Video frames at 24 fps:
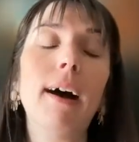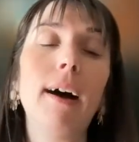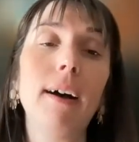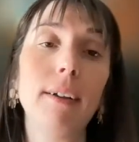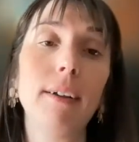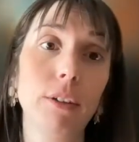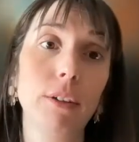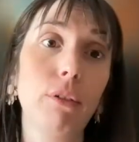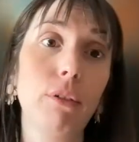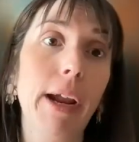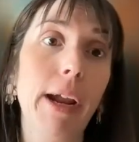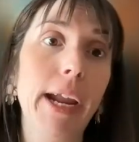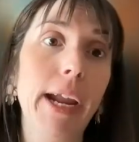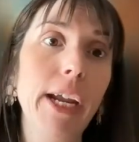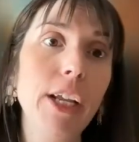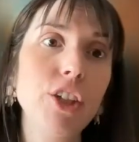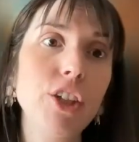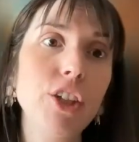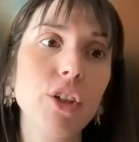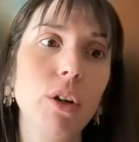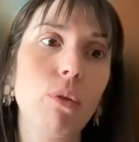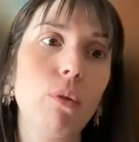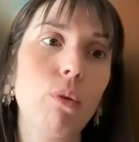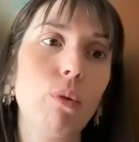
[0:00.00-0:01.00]

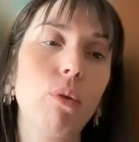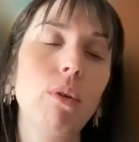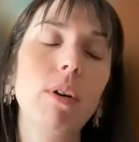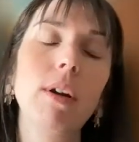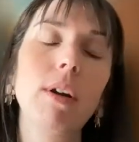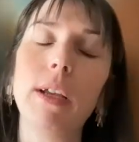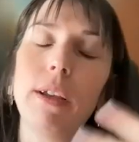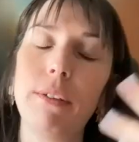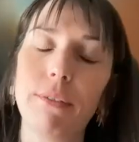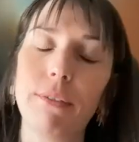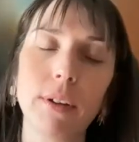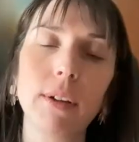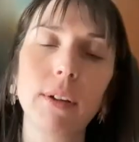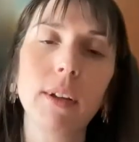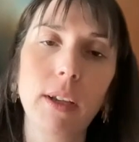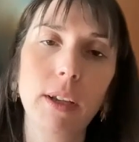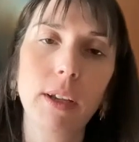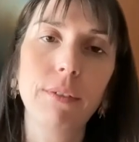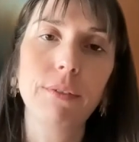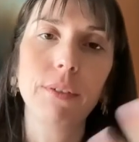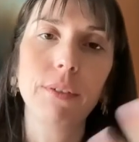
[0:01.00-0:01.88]
underage, or even